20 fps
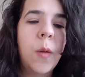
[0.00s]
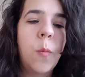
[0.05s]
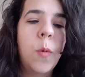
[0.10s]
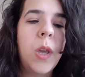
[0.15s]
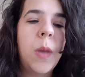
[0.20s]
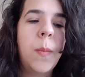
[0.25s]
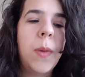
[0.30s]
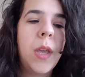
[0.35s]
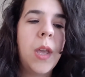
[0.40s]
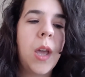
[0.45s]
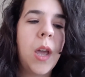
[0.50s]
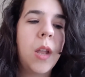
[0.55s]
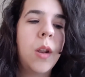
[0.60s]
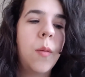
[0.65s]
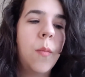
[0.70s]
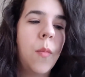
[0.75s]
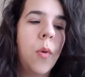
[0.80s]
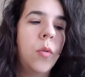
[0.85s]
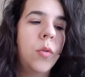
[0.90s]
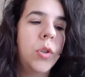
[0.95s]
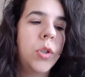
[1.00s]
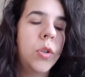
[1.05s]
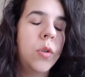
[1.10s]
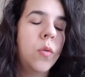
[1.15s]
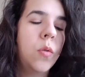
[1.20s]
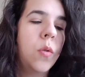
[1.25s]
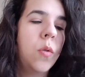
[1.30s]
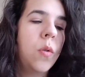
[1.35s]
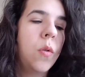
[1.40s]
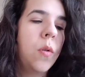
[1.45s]
weepy and
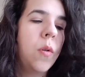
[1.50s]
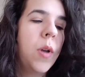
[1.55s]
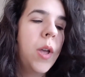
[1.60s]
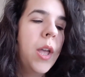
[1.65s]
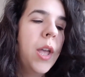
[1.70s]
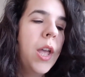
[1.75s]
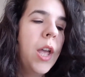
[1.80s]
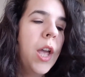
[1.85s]
emotional